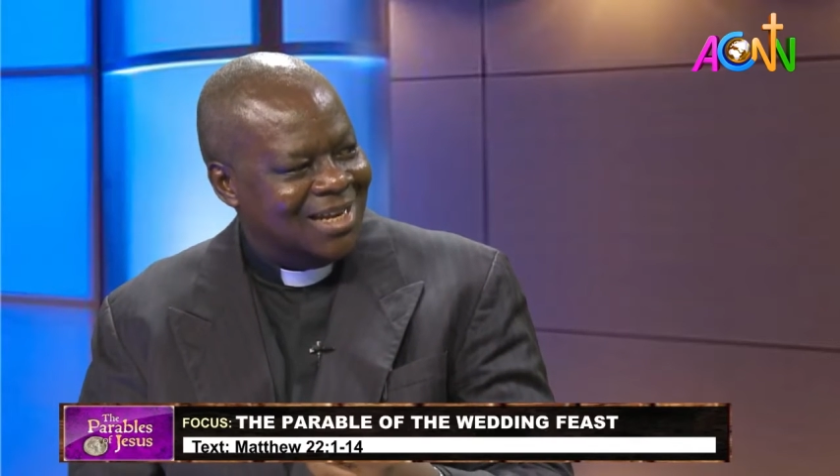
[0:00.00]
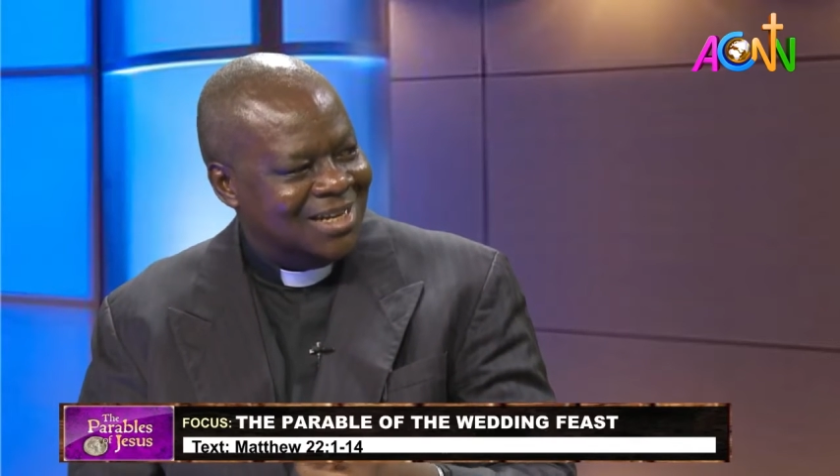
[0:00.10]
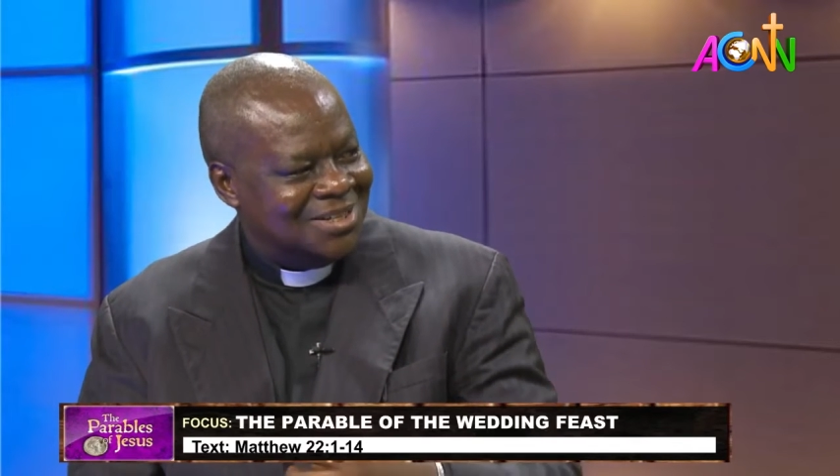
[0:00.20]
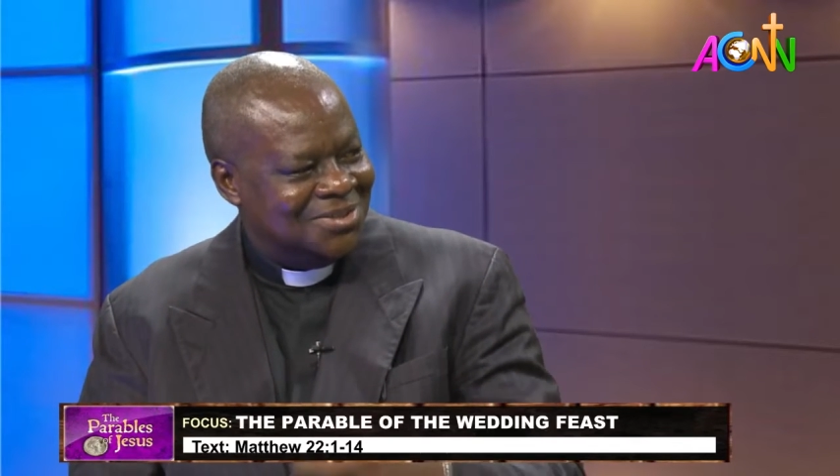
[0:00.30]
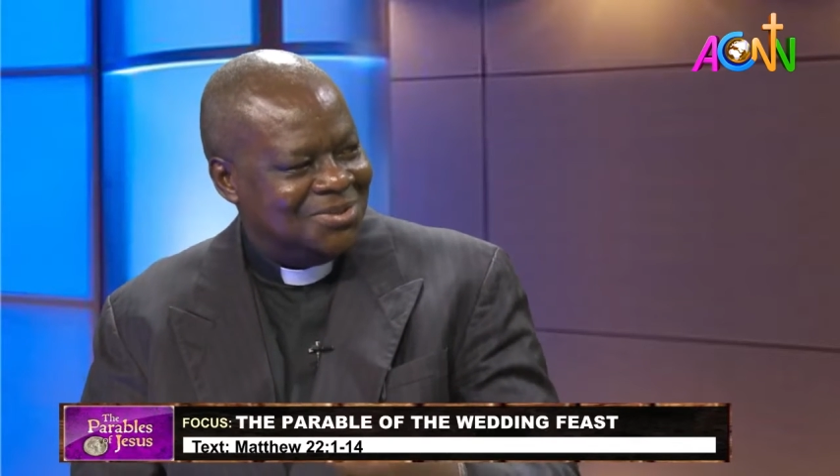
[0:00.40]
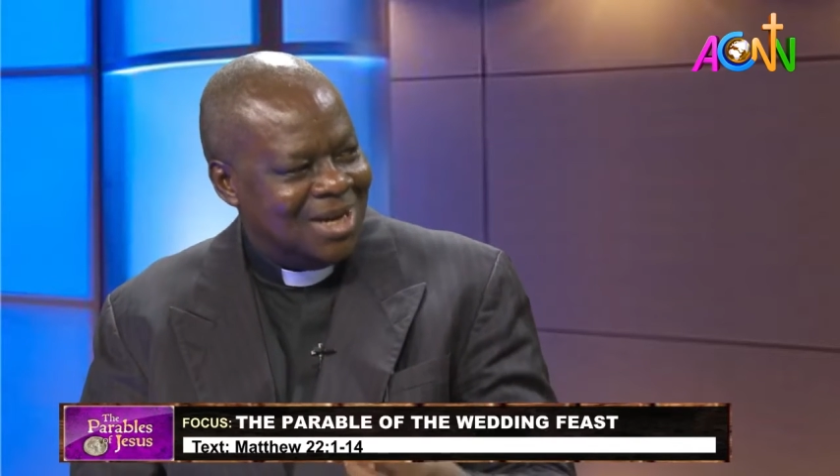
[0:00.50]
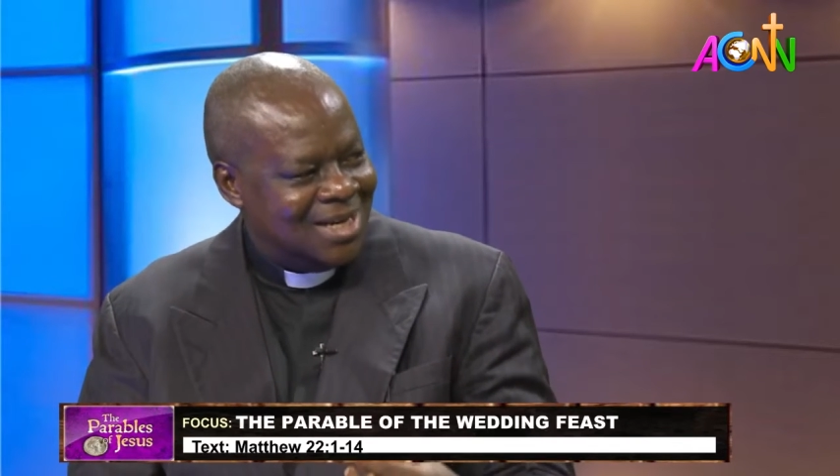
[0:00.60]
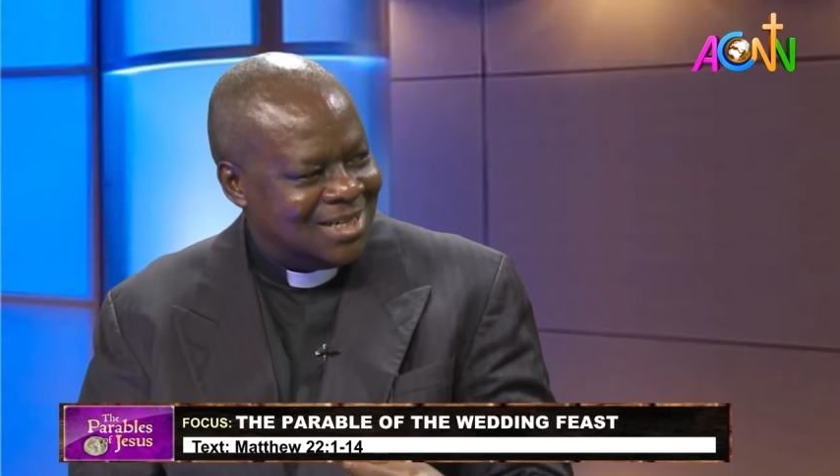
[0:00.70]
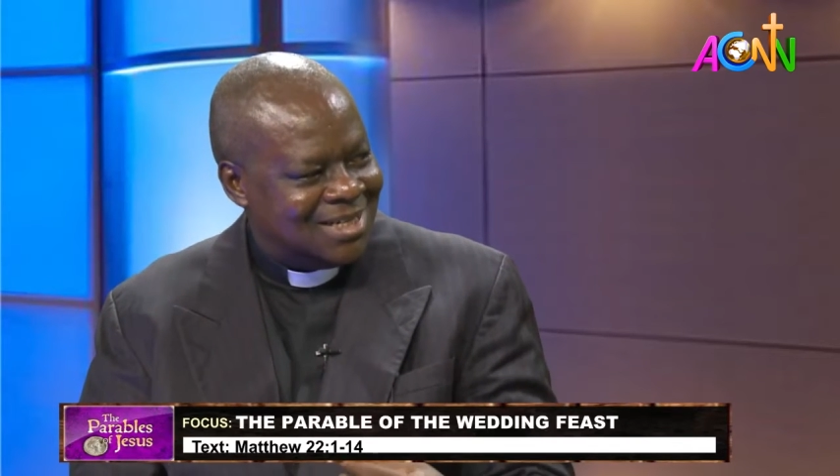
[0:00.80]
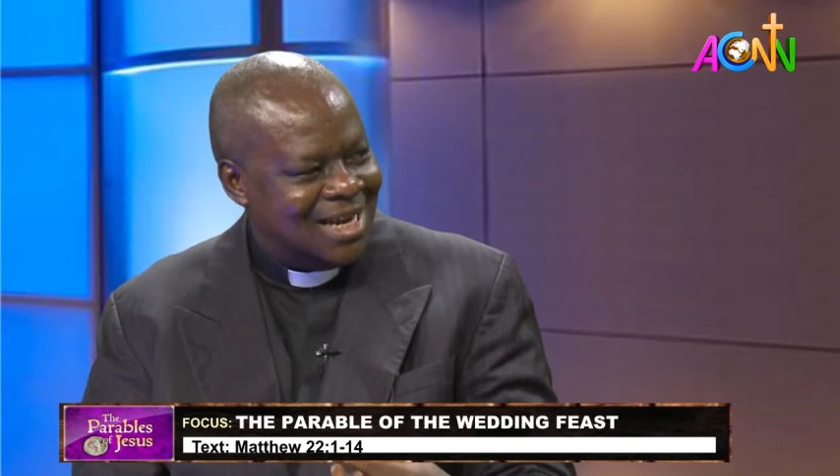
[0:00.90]
it
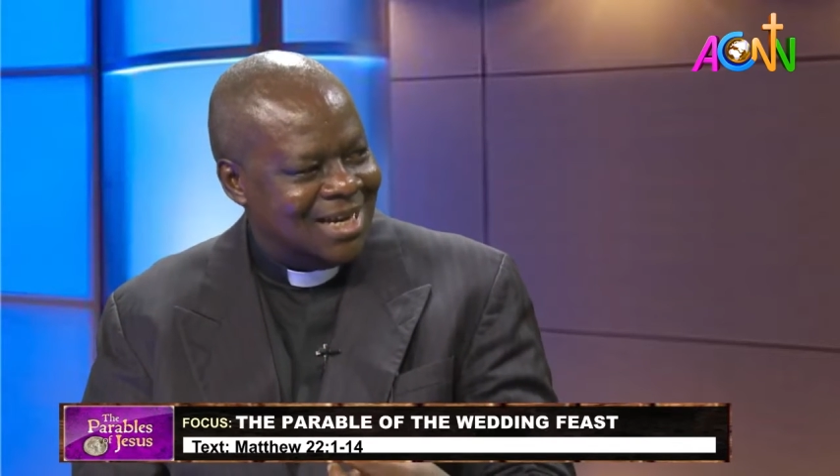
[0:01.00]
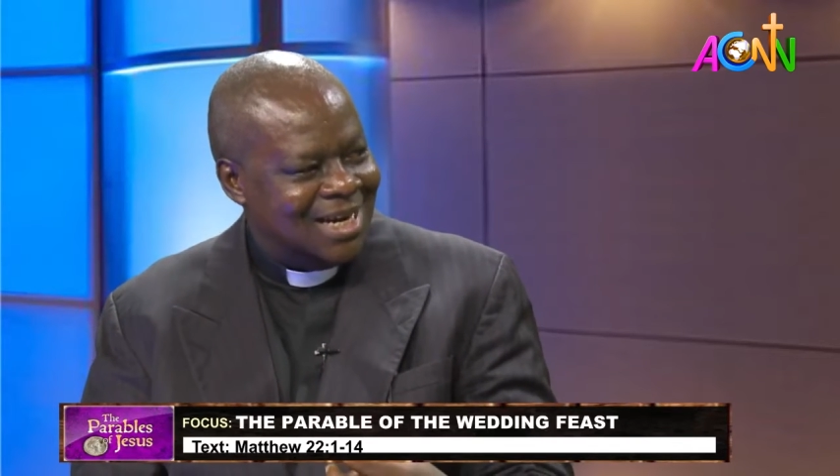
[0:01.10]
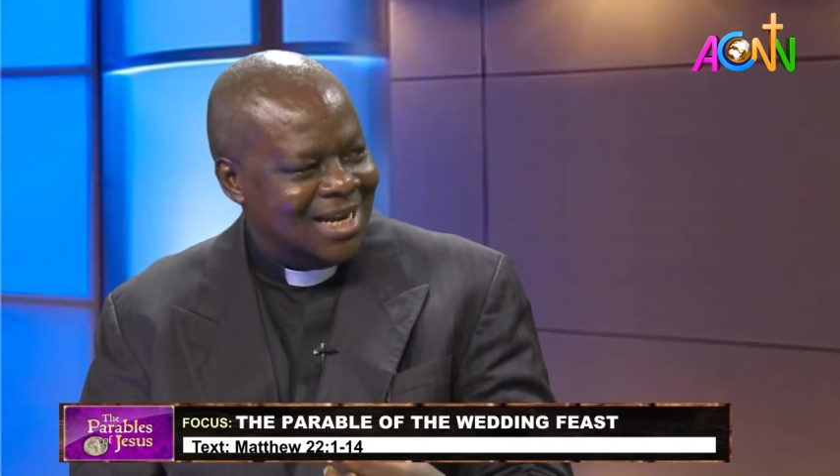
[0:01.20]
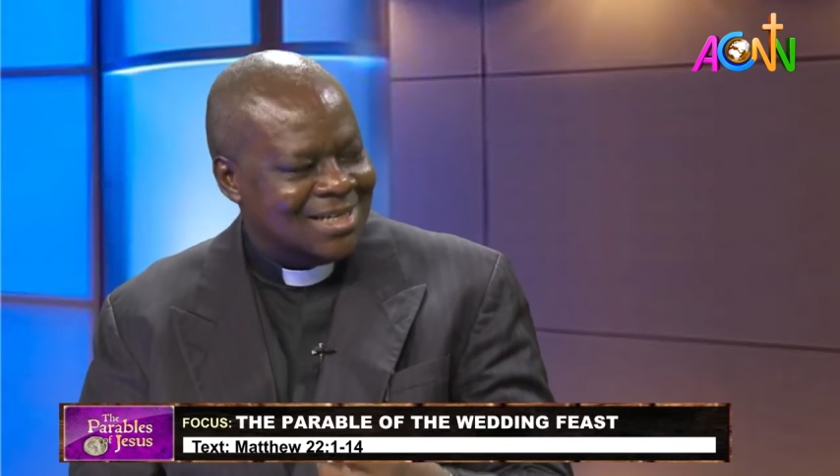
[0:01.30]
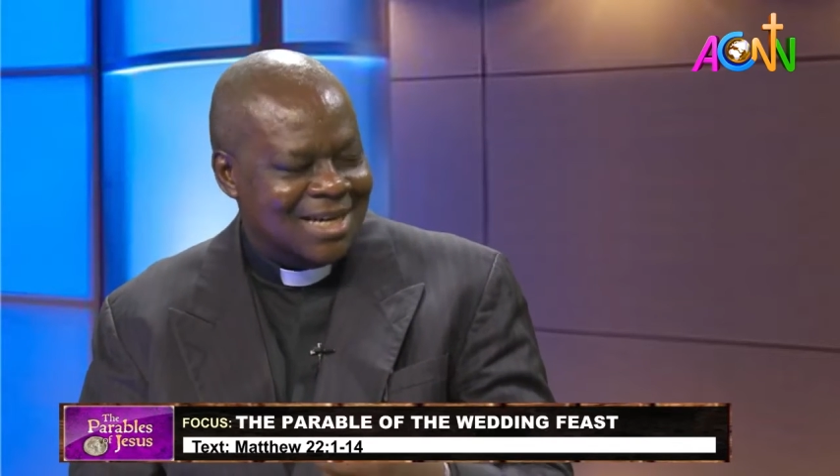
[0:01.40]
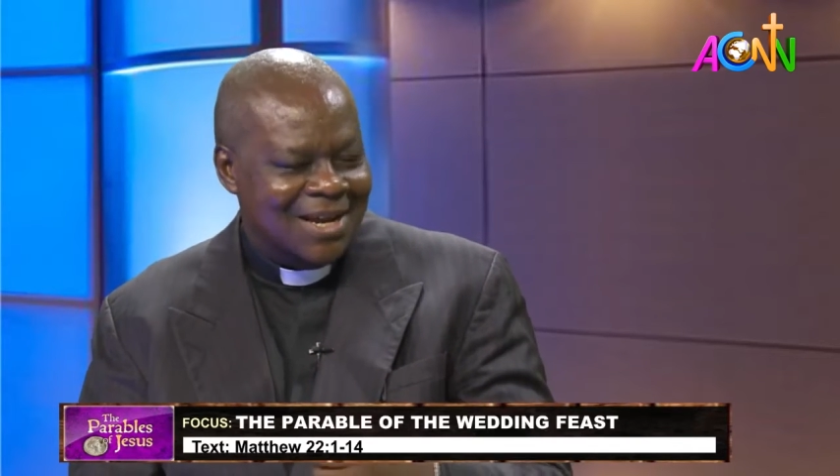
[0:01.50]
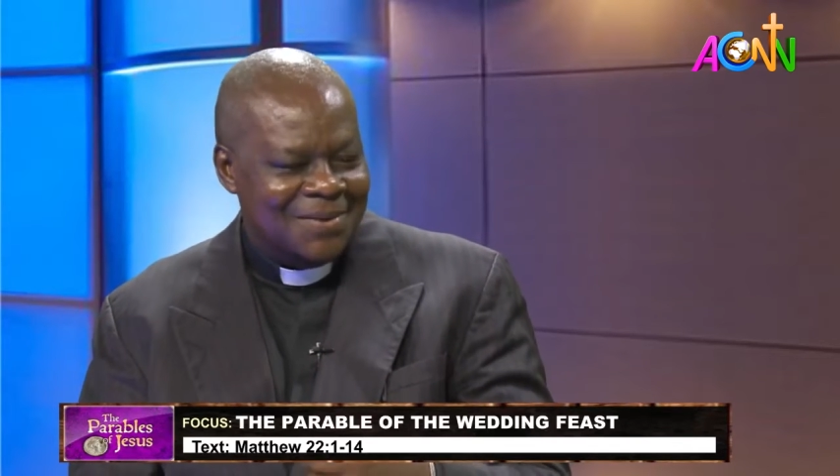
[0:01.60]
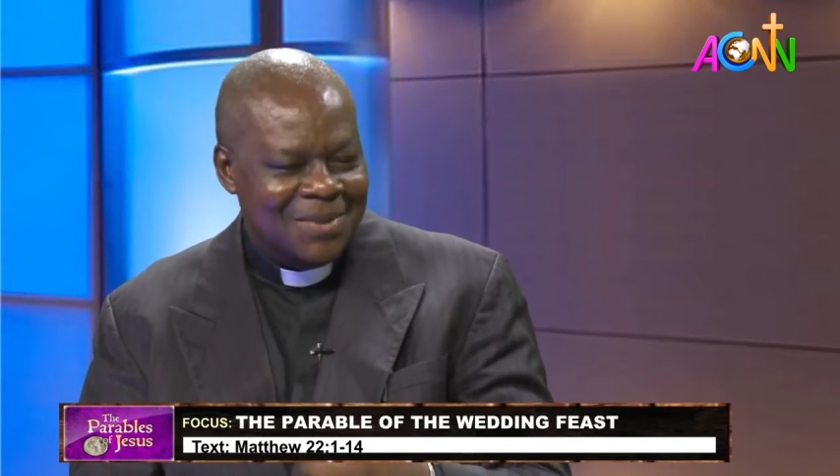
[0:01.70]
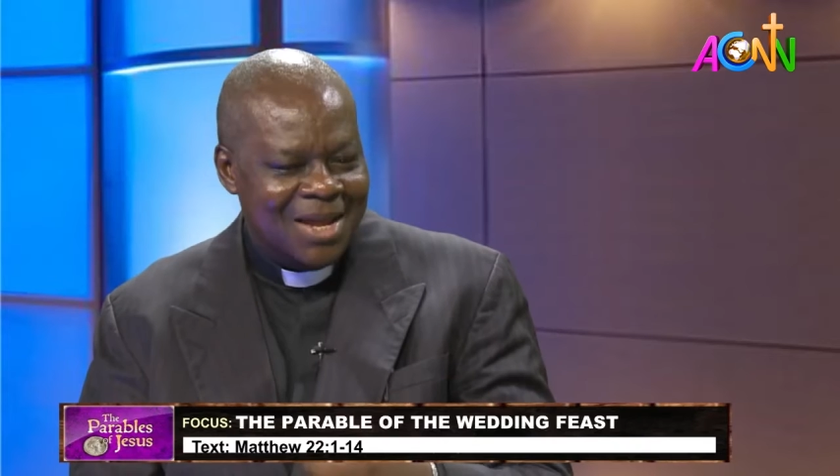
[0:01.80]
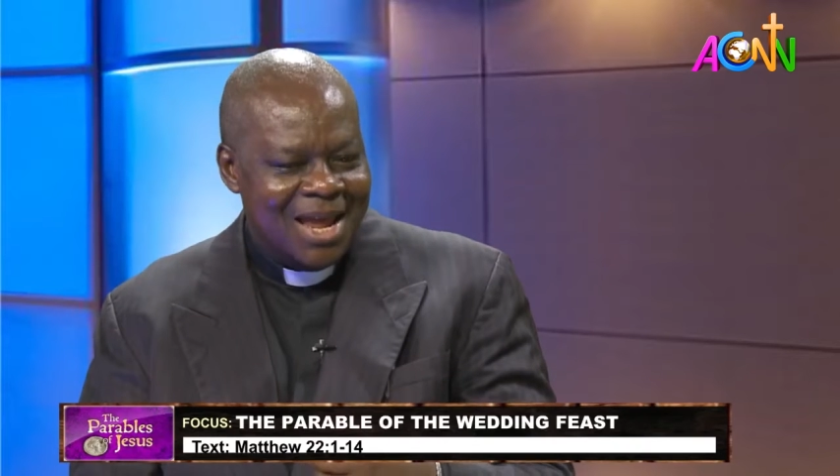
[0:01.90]
usually said that um,